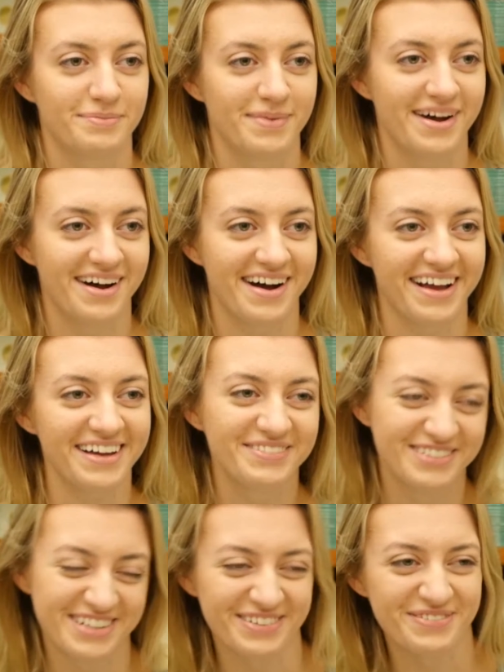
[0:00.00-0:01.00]
Hi,
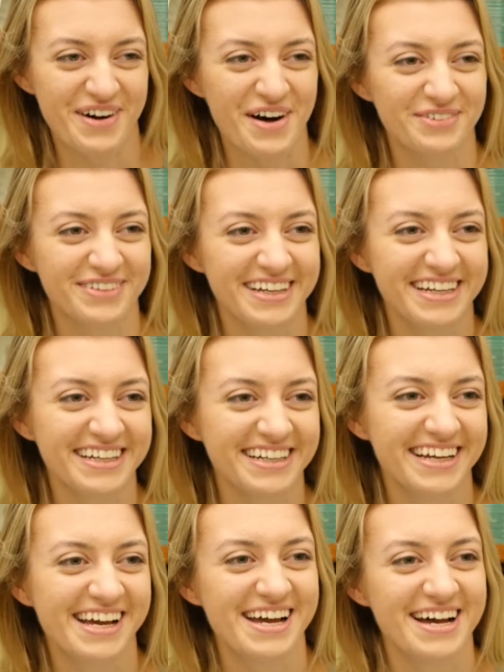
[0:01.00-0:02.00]
I'm Jill Moffatt.
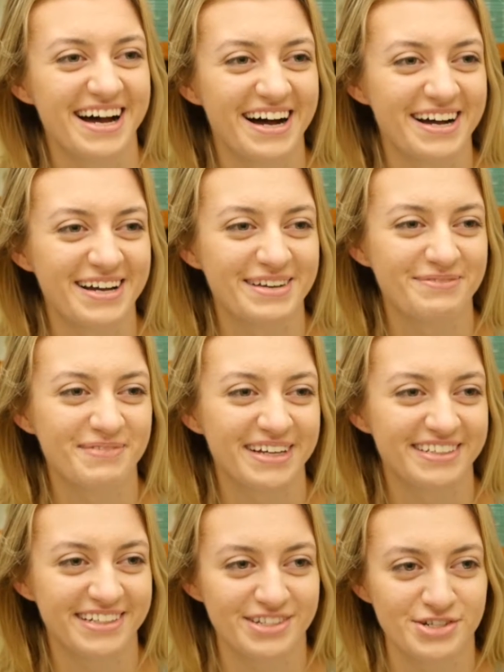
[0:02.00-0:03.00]
I'm a
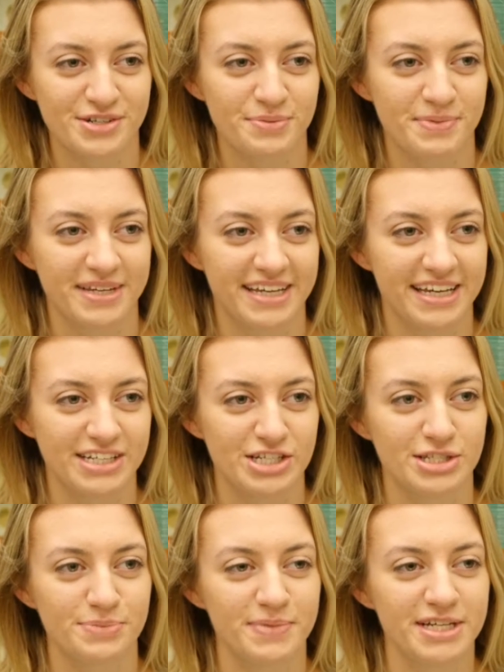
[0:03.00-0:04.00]
digital
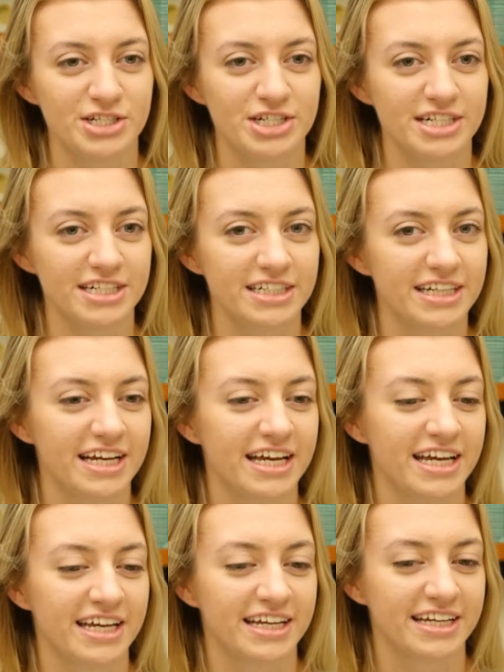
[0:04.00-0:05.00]
communications major,
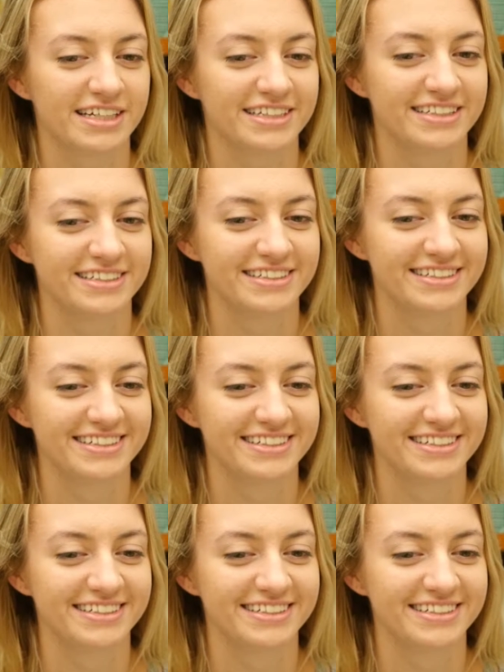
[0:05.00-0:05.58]
and...